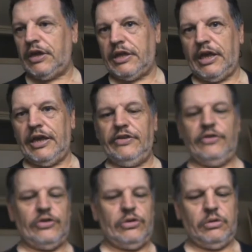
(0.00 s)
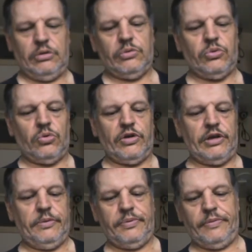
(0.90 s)
cans I will
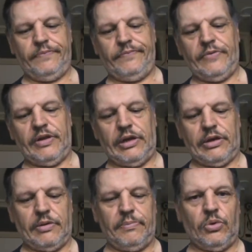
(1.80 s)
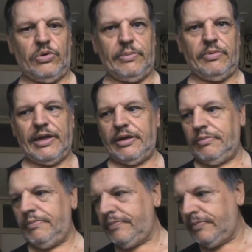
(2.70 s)
keep and melt them down
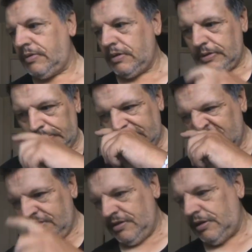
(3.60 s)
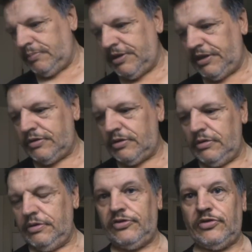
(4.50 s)
and make
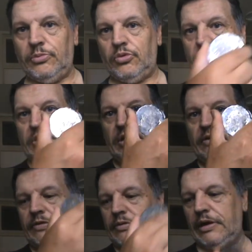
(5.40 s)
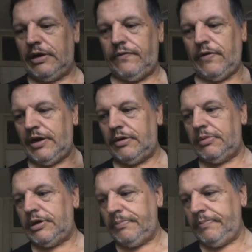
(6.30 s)
some more of these out of
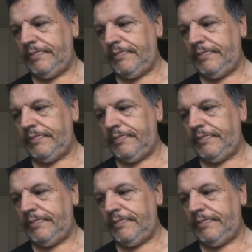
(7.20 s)
aluminium.